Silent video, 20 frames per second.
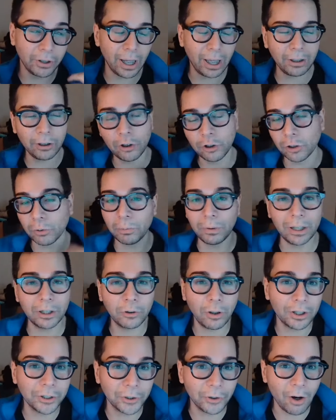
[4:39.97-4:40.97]
get, you should really
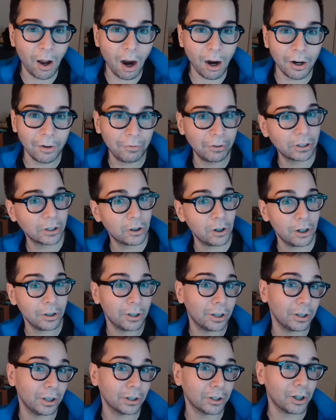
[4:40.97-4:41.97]
trust your heart. If it's good,
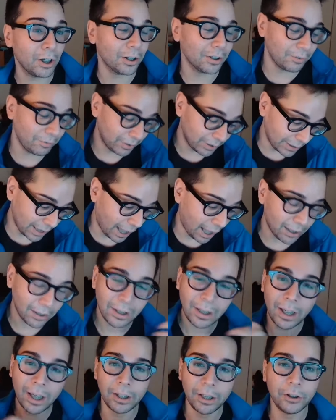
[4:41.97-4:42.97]
then it's good. If it's not,
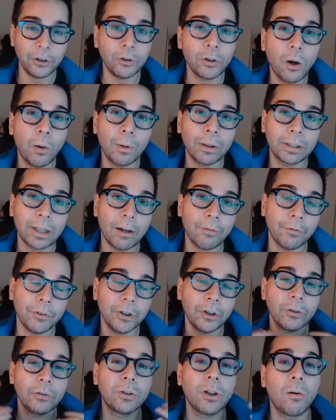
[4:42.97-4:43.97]
you know it's not for
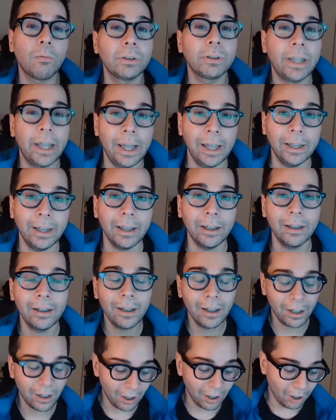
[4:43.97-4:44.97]
you, don't take it.
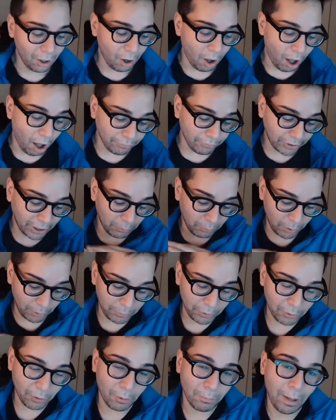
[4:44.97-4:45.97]
Often
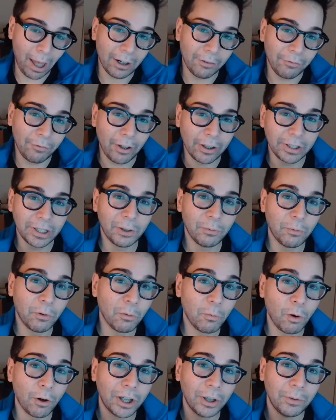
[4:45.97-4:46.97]
when we are manifesting and we're
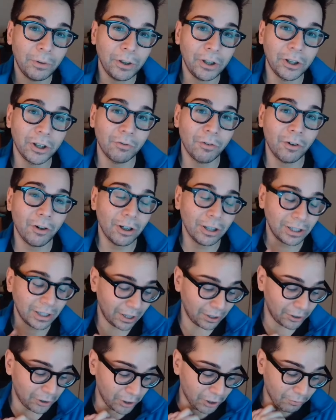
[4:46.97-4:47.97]
working with
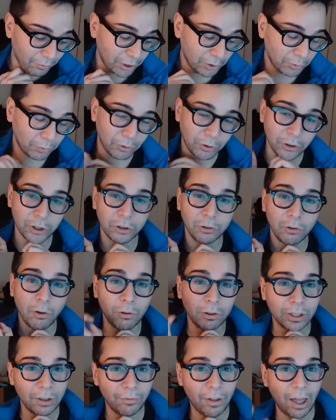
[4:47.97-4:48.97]
universe will just throw
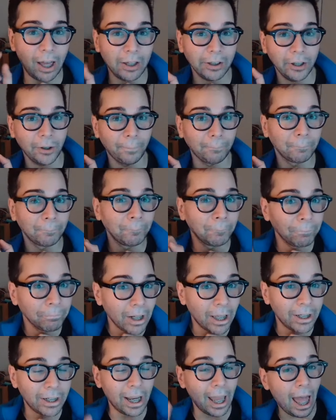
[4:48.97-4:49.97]
stuff at you.
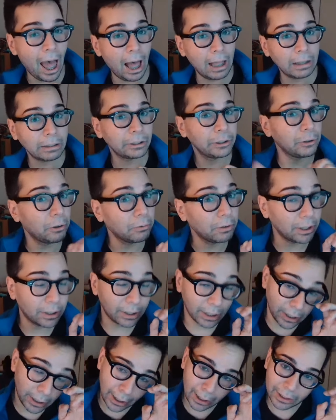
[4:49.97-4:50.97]
and it asks, you know,
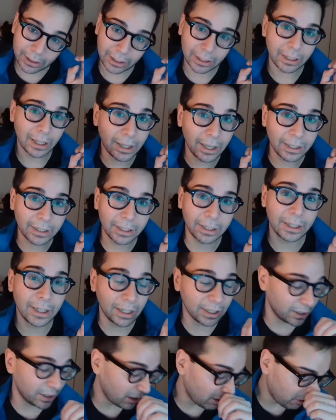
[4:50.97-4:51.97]
is it this? And
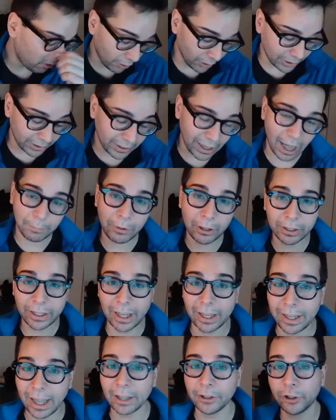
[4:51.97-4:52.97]
the first time you
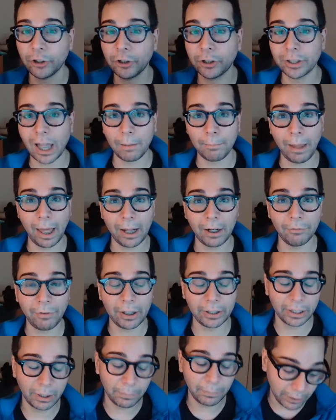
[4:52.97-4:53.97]
say yes, you stop
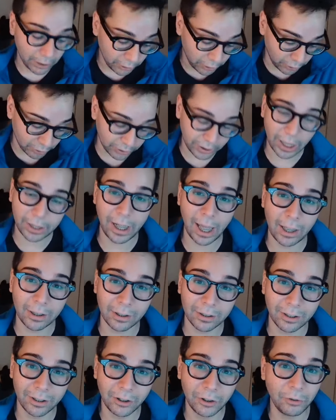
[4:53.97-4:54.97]
manifesting because you said
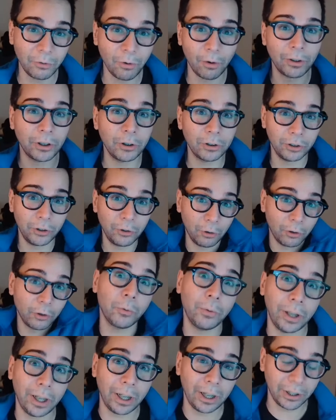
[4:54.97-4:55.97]
yes. You're
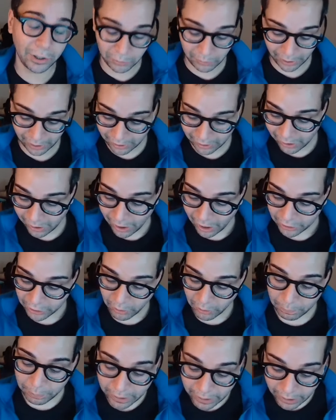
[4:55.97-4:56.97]
agreeing to it.
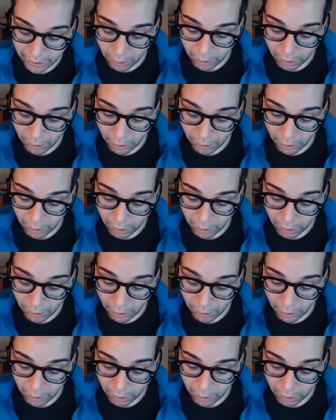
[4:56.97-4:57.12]
So be